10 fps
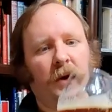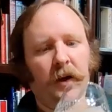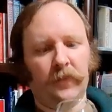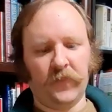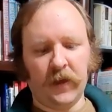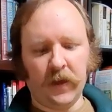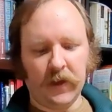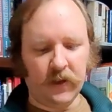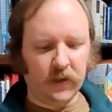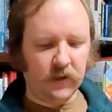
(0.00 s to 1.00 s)
Um,
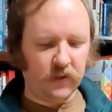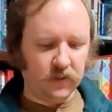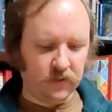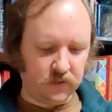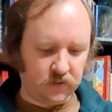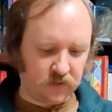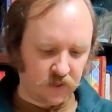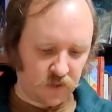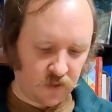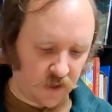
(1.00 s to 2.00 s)
head is
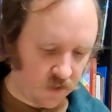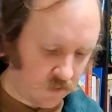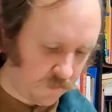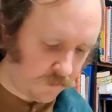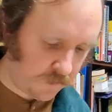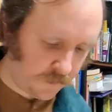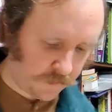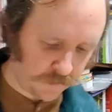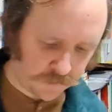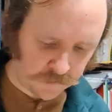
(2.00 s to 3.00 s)
thin,
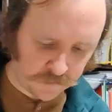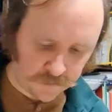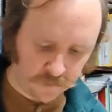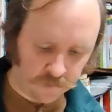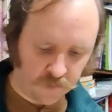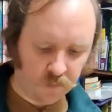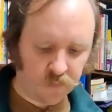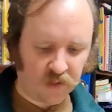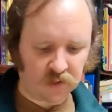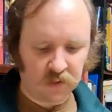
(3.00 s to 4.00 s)
but
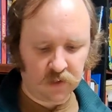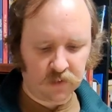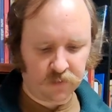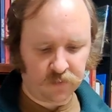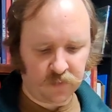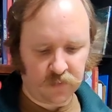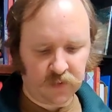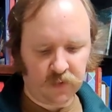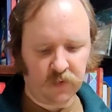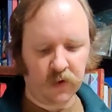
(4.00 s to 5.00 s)
present.
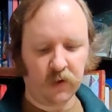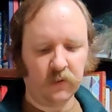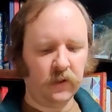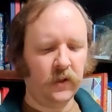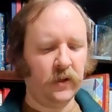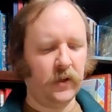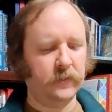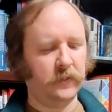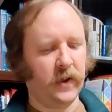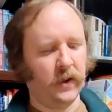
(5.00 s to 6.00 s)
It's there. Eh, it
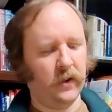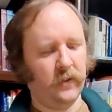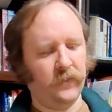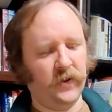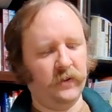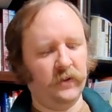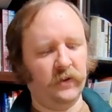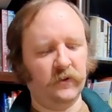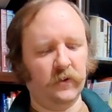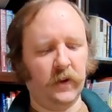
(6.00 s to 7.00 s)
comes back. That's a
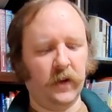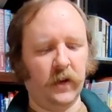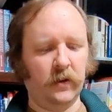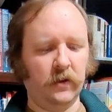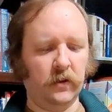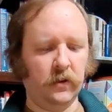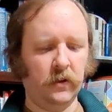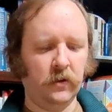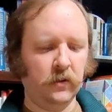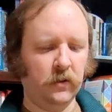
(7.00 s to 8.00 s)
decent amount of head.
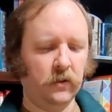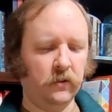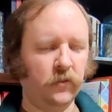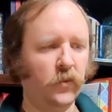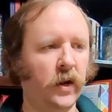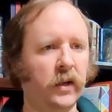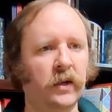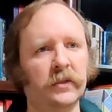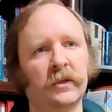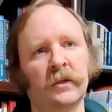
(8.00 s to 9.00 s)
Some
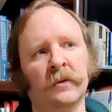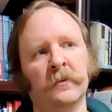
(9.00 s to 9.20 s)
rockiness.